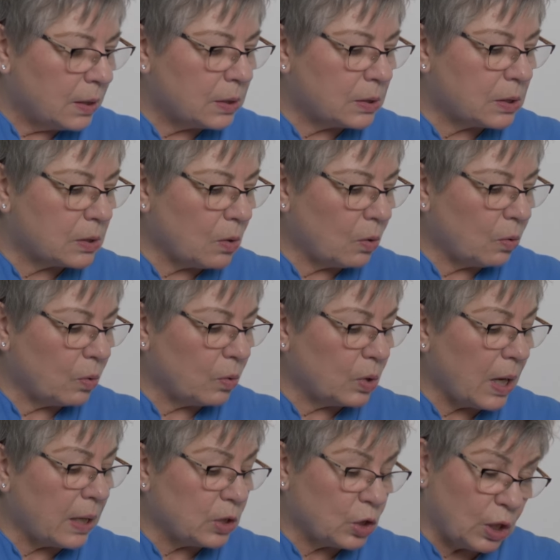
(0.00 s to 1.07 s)
So,
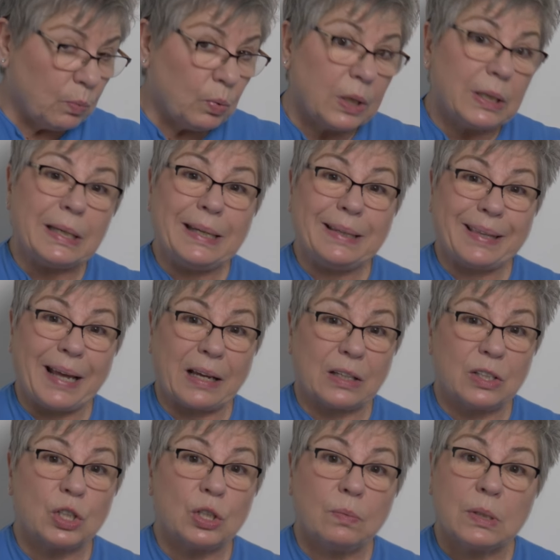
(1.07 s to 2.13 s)
and she would eat that
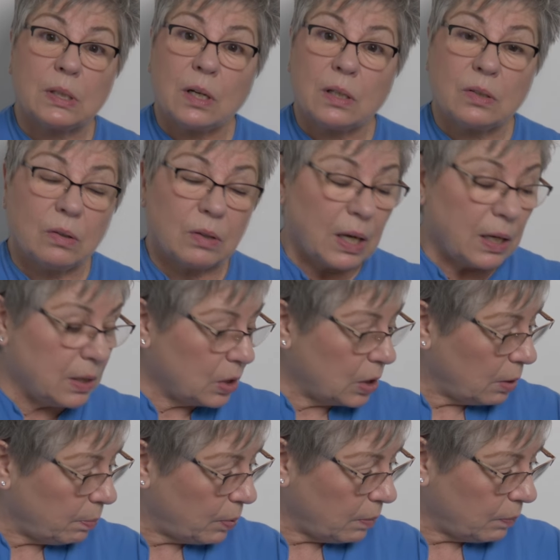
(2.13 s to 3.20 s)
because she was also getting to
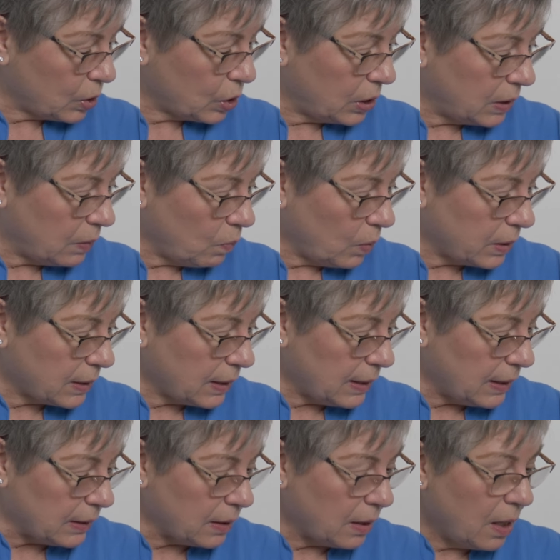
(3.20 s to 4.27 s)
the point where she didn't want to
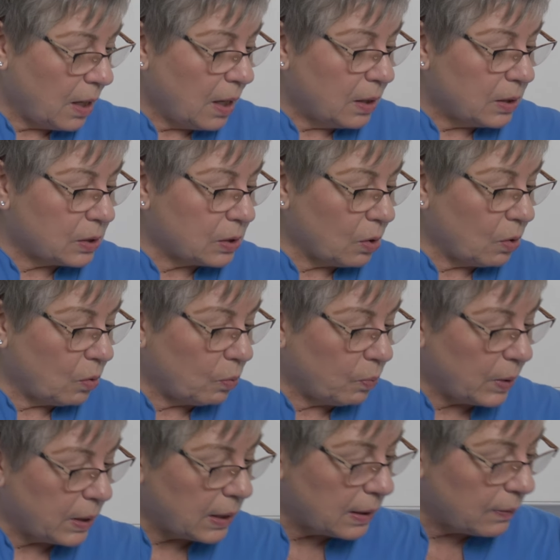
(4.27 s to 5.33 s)
eat. So
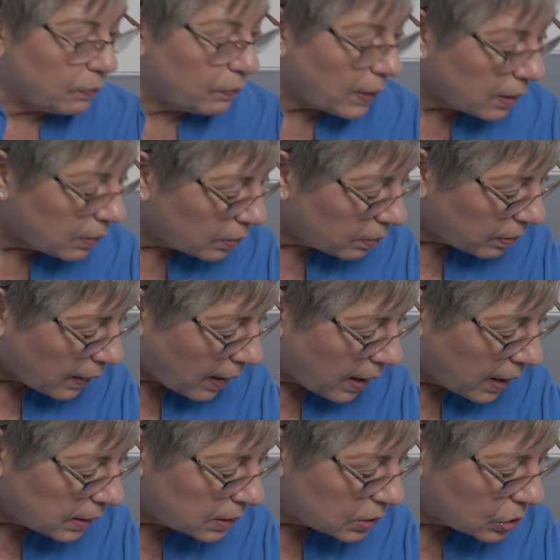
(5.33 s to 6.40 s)
we fed her
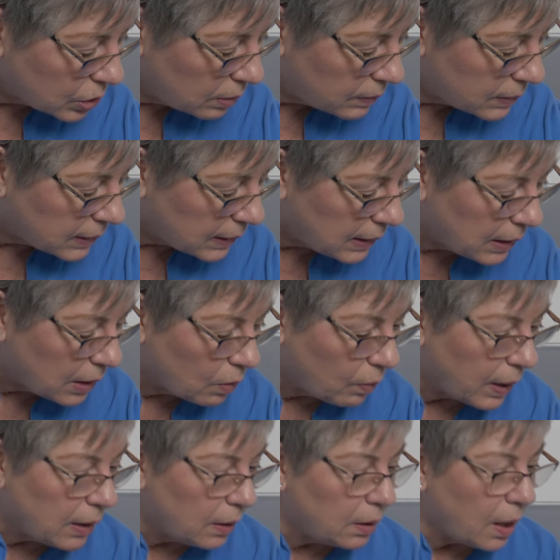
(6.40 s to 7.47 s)
that, and she was eating
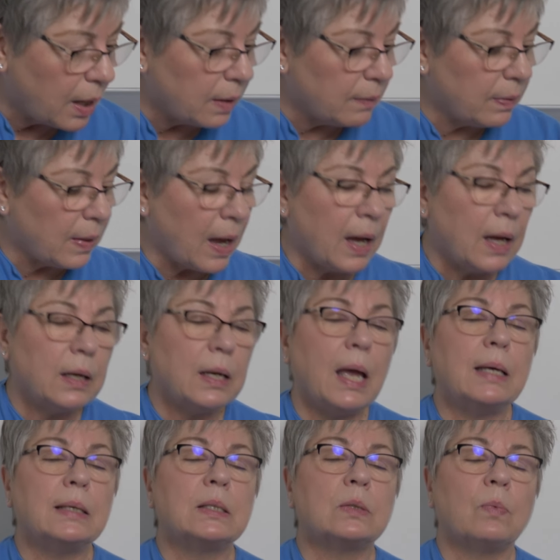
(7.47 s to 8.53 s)
quite a lot of that,
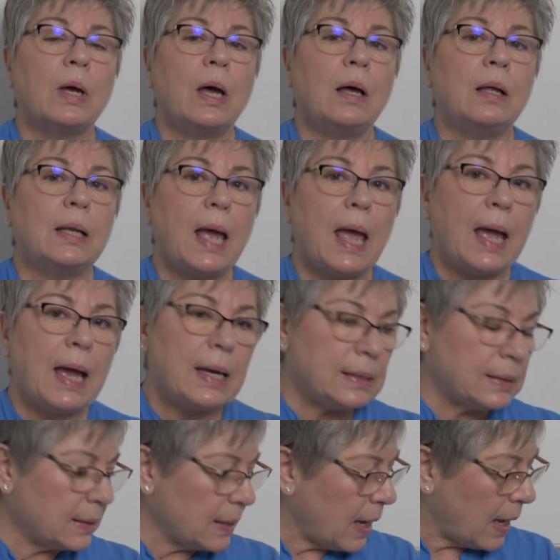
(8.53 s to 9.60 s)
as well
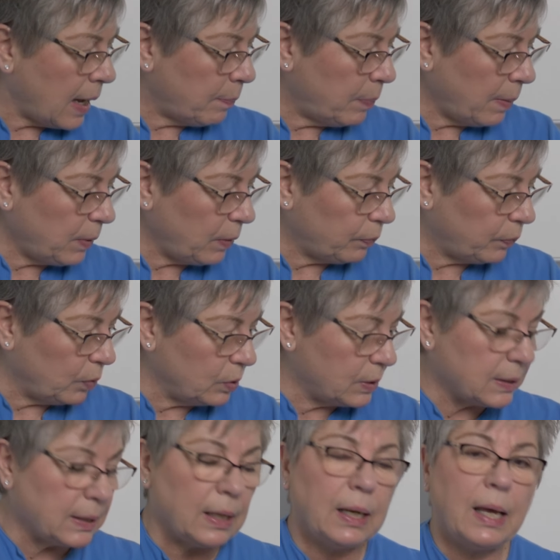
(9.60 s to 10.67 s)
as puppy food,
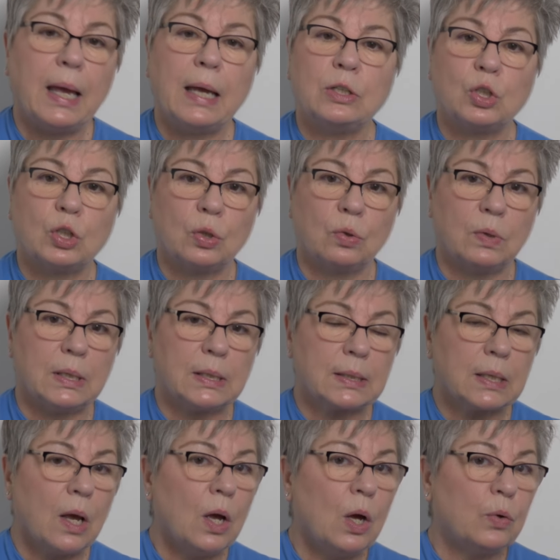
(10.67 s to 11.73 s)
Stella and
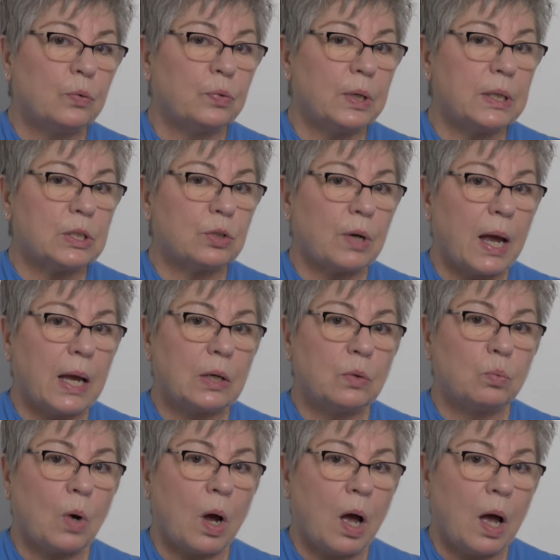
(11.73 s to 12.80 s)
Chewy's
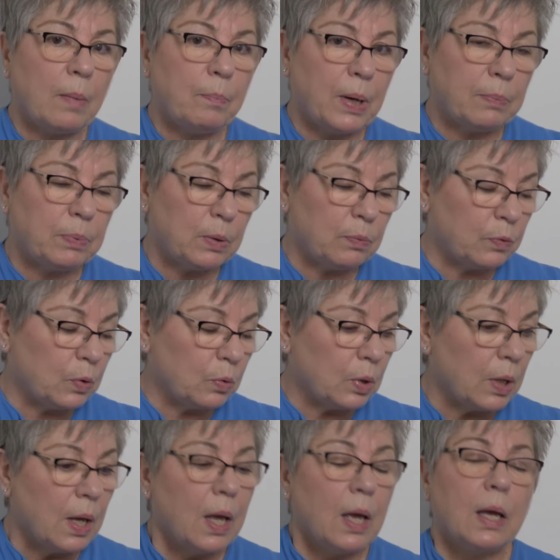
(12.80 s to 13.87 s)
freeze-dried raw puppy
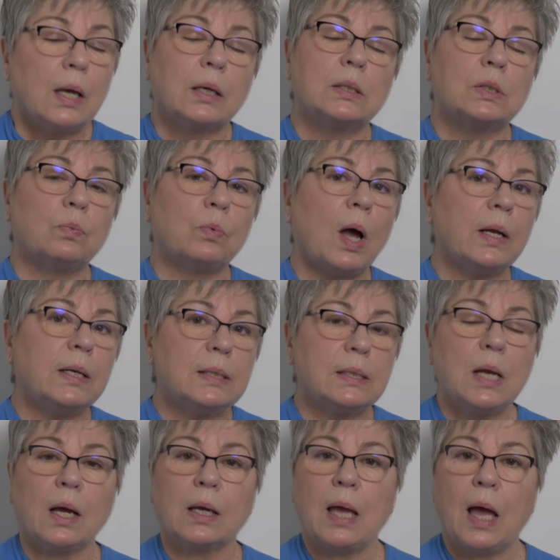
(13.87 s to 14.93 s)
food. Because raw does
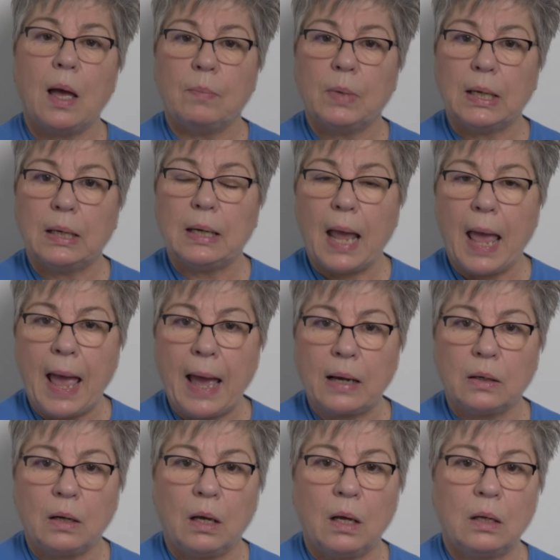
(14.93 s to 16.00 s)
not come in
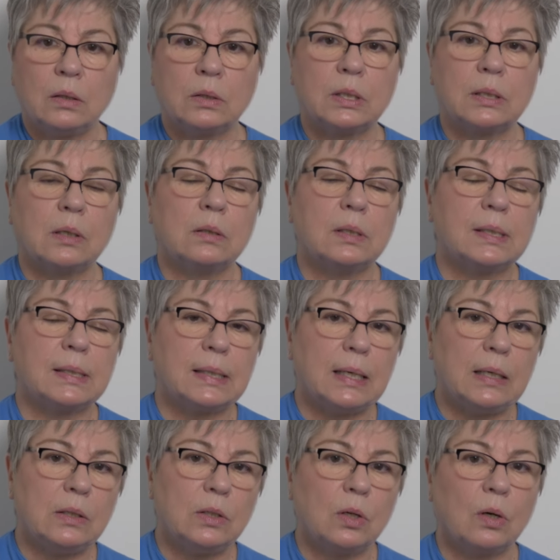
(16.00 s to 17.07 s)
adult,
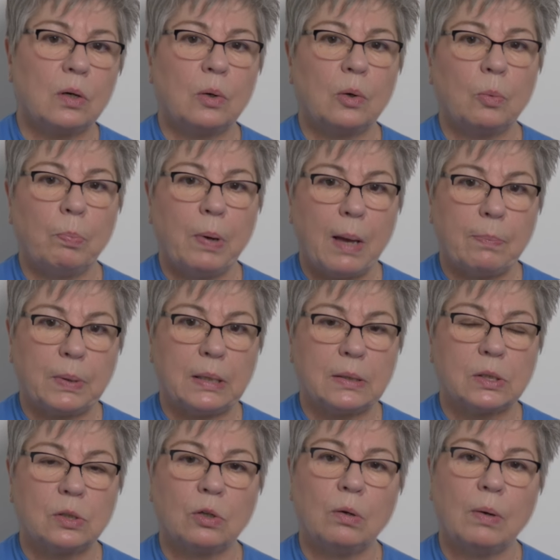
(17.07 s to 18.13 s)
senior puppy.
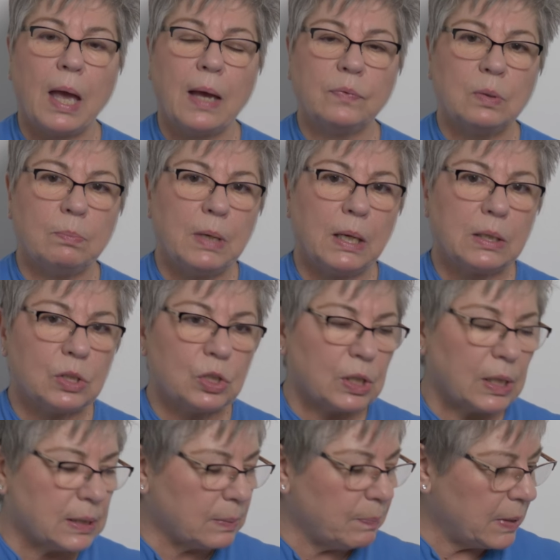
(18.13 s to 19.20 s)
So you have to make
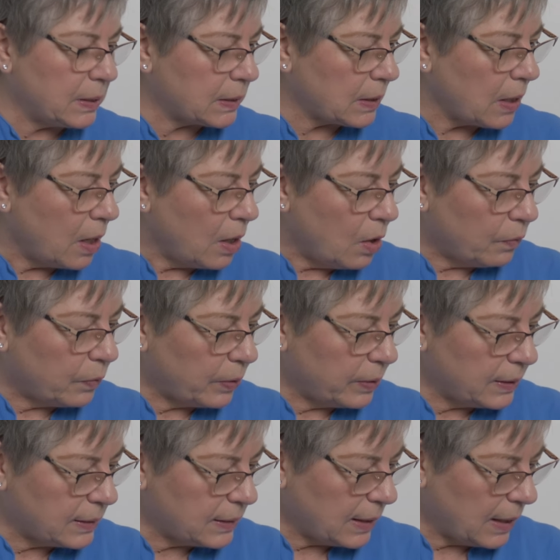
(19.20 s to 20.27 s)
adjustments for
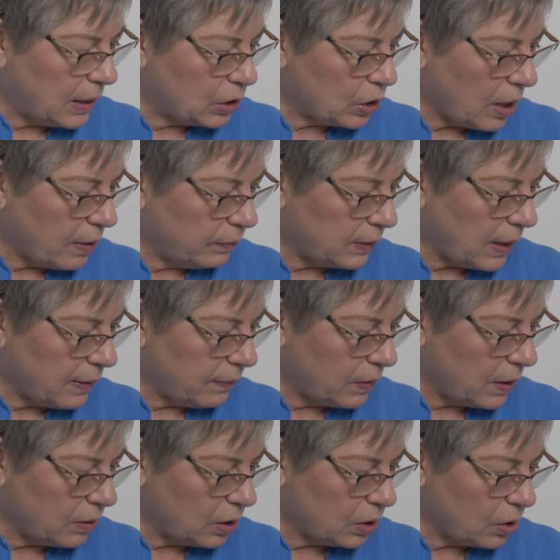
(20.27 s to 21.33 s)
the stage of life
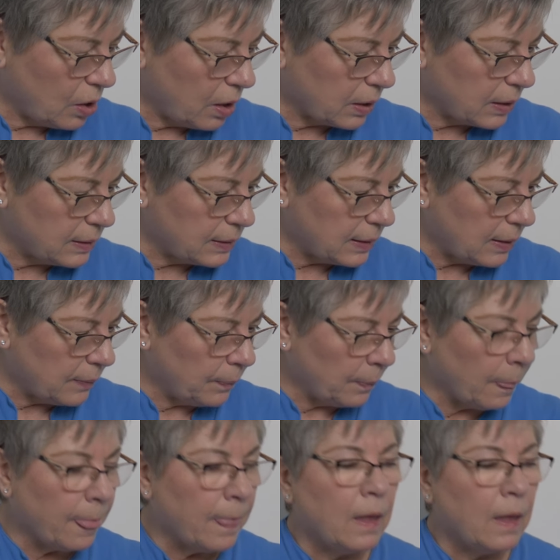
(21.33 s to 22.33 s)
that the dog is in.